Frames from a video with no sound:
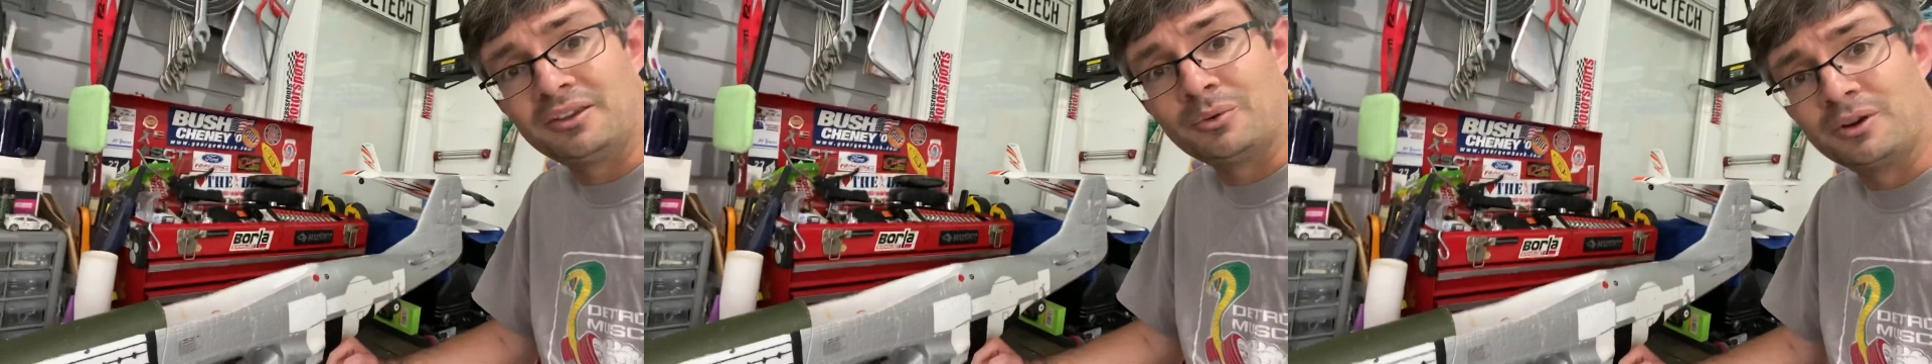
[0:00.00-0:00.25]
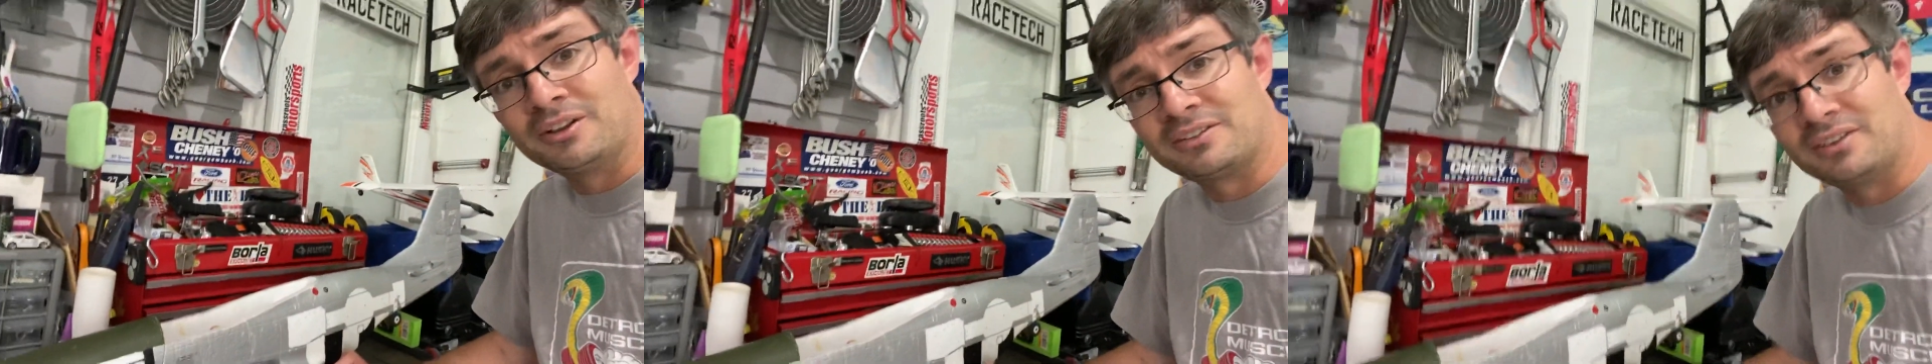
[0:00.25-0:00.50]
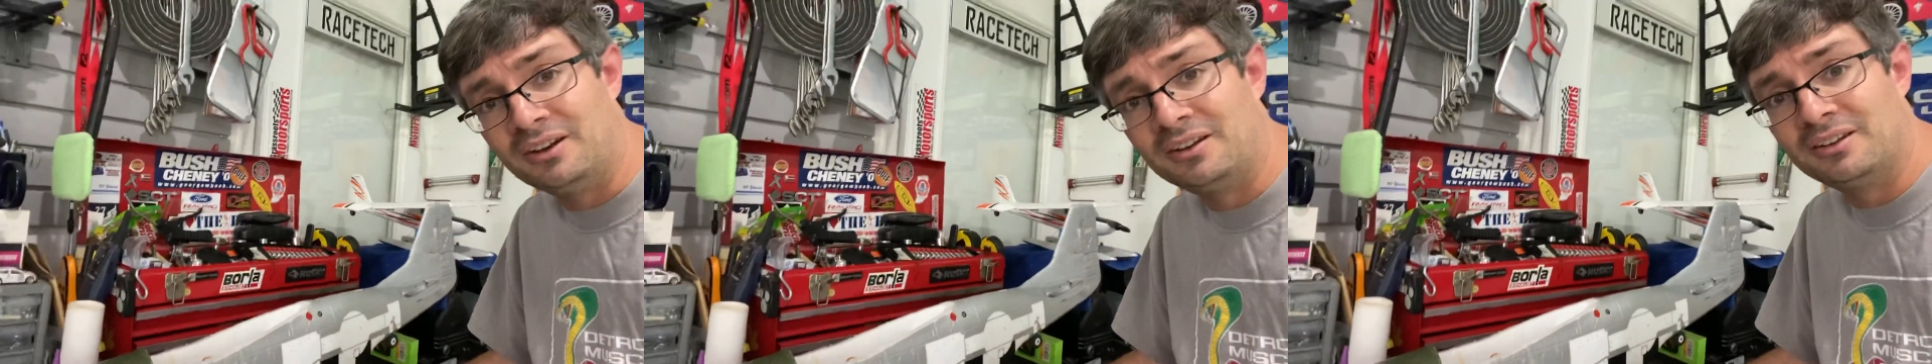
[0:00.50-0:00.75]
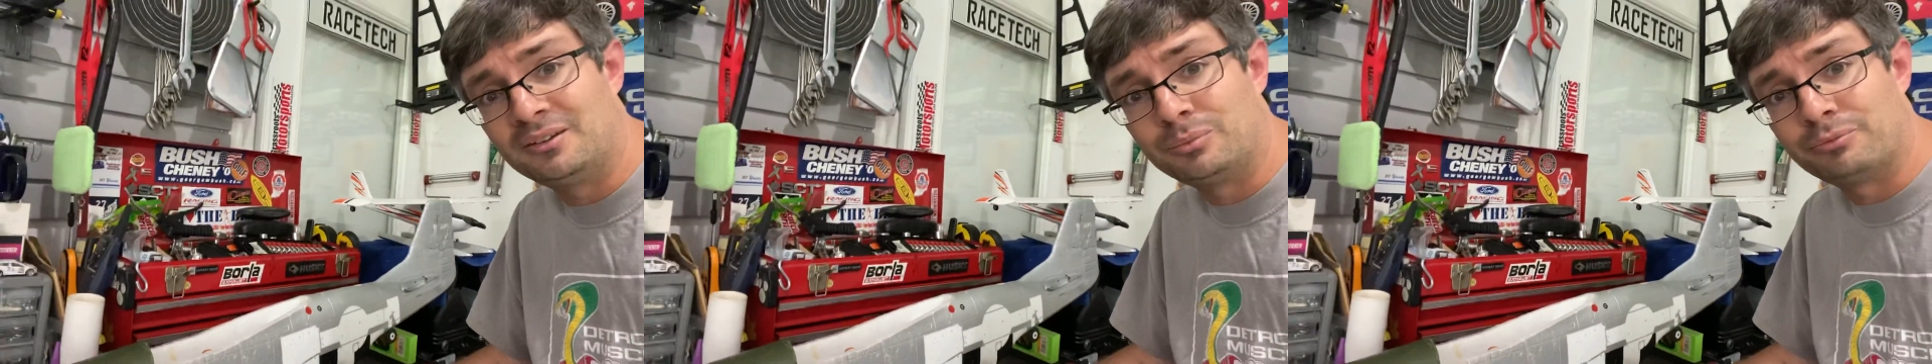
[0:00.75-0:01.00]
When it's done,
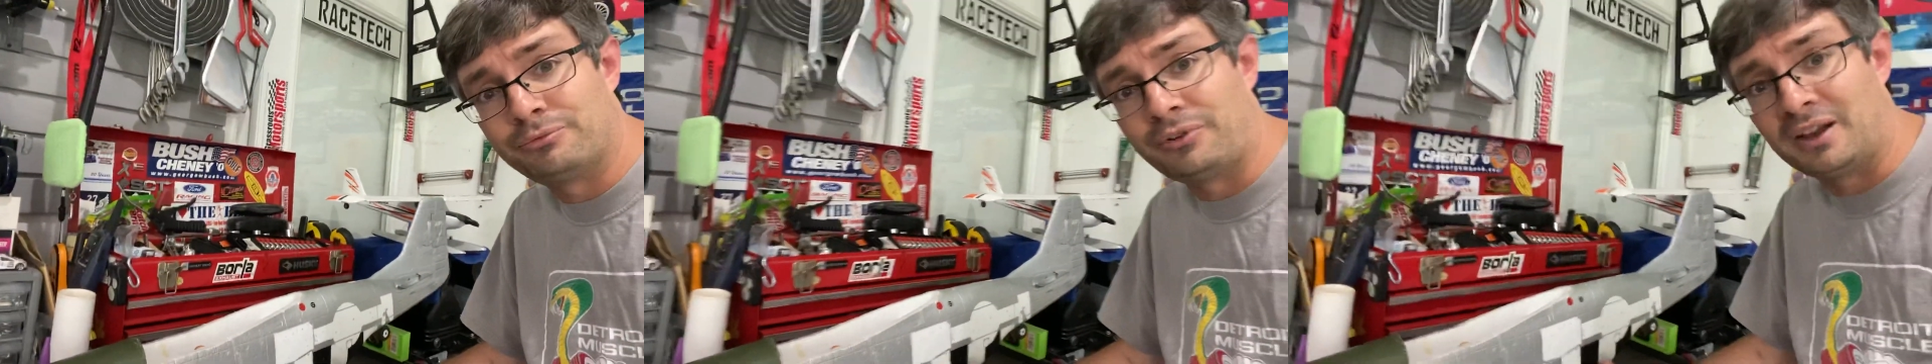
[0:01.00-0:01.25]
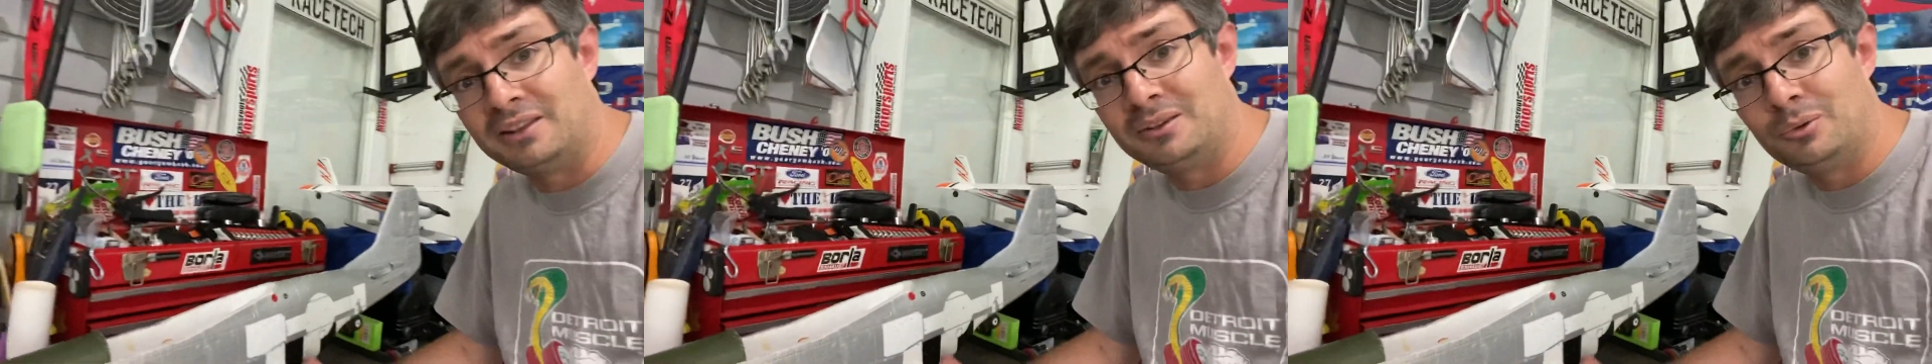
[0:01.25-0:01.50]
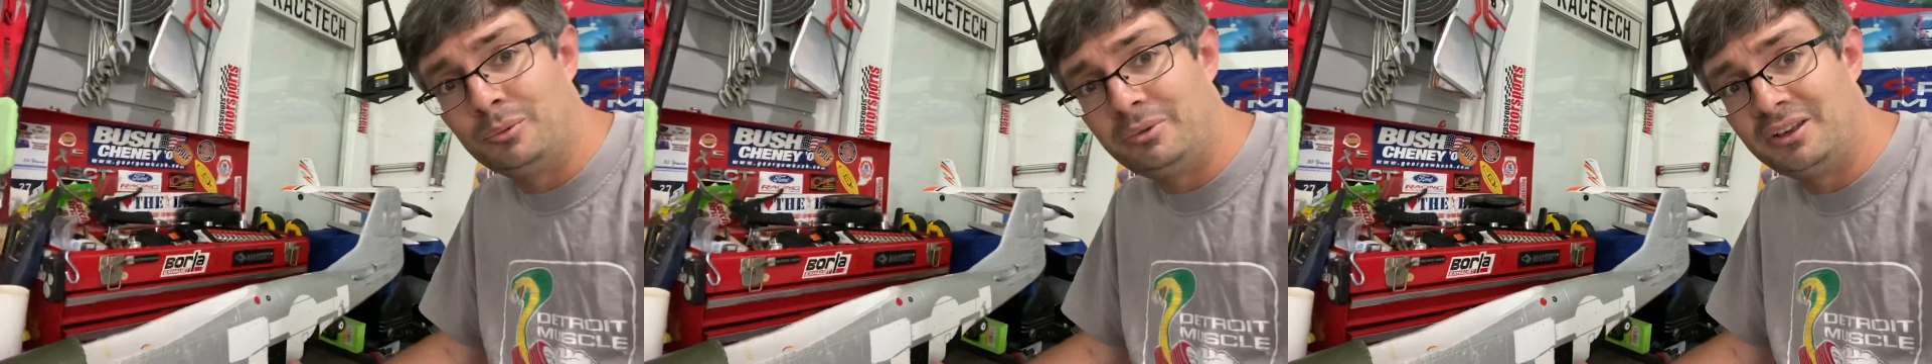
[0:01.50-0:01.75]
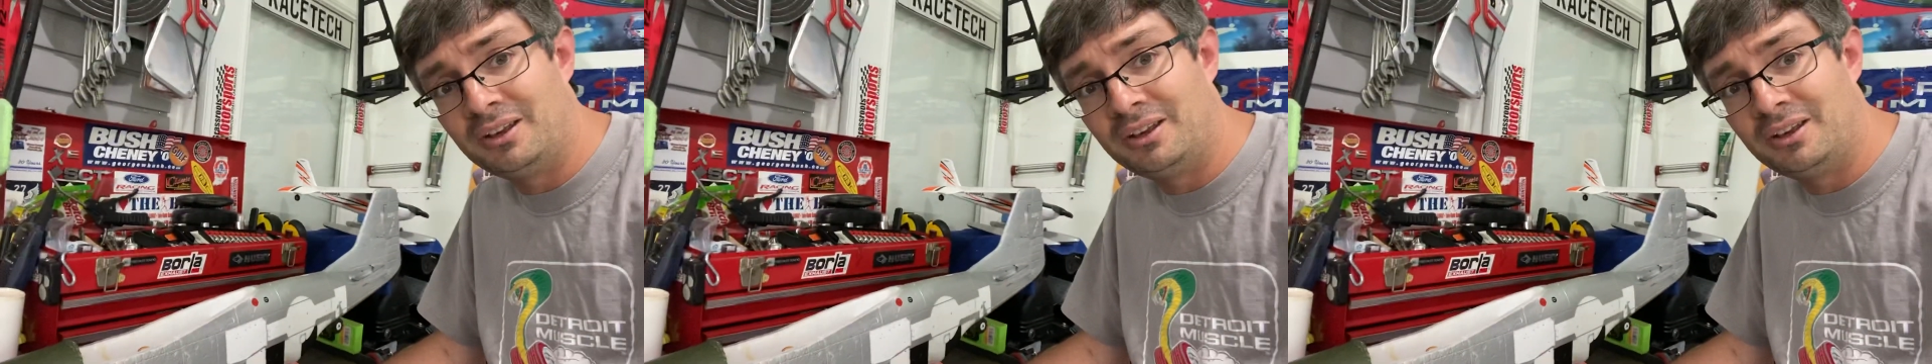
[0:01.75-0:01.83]
it finally will be